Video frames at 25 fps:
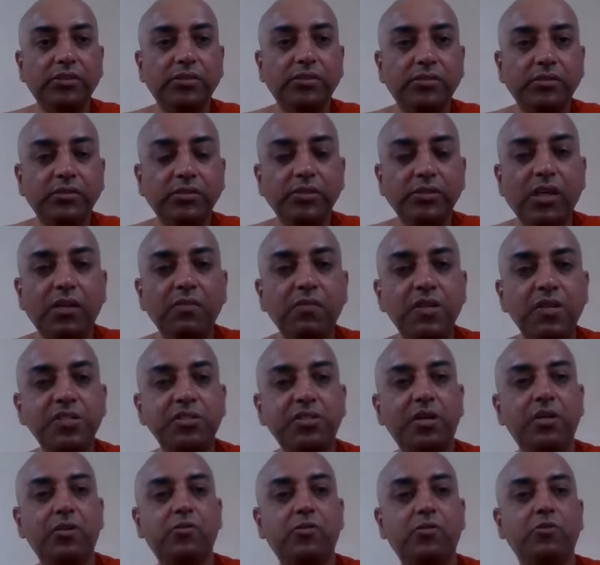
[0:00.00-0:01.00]

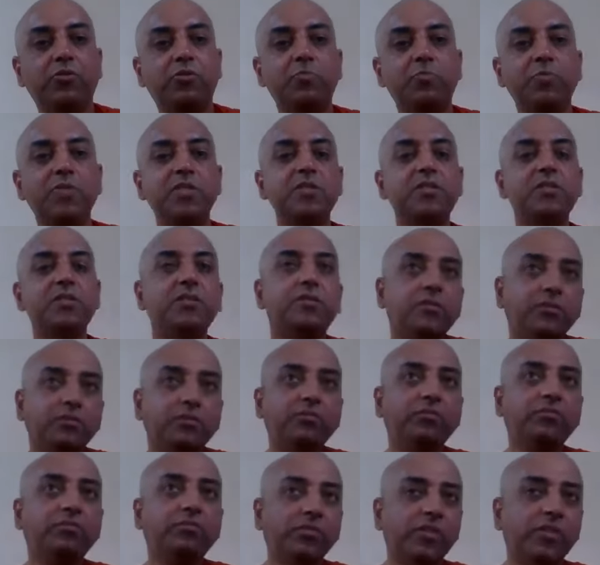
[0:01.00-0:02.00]
Conventional truths means
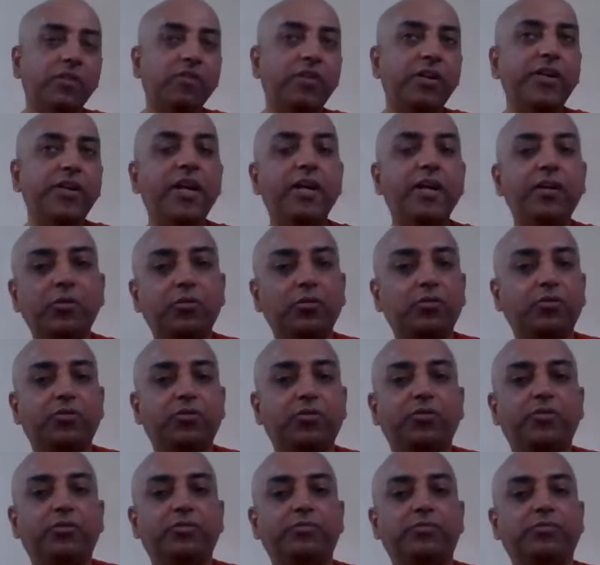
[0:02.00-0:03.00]
everyday
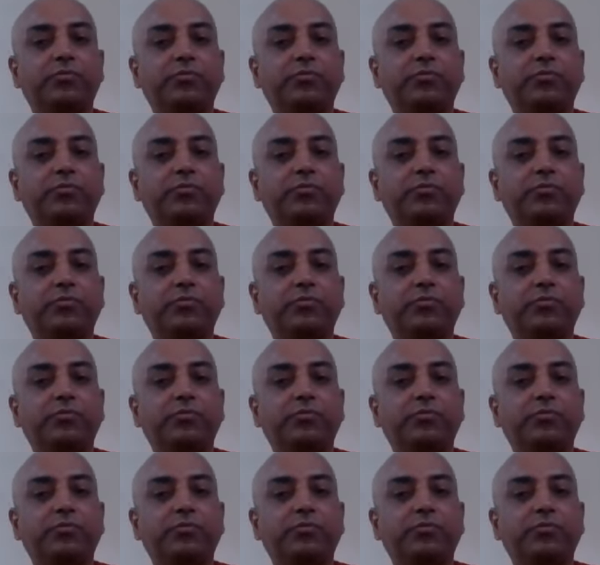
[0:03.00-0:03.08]
truths.